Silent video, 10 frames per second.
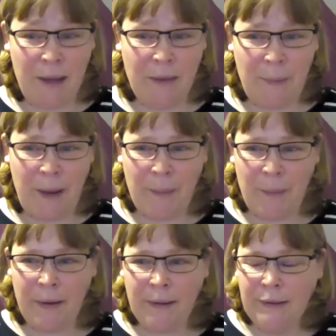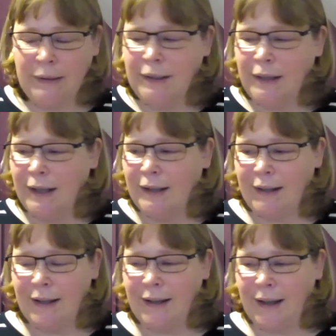in the paper.
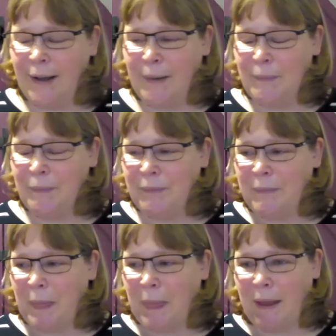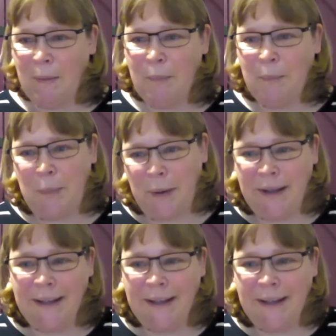Um, but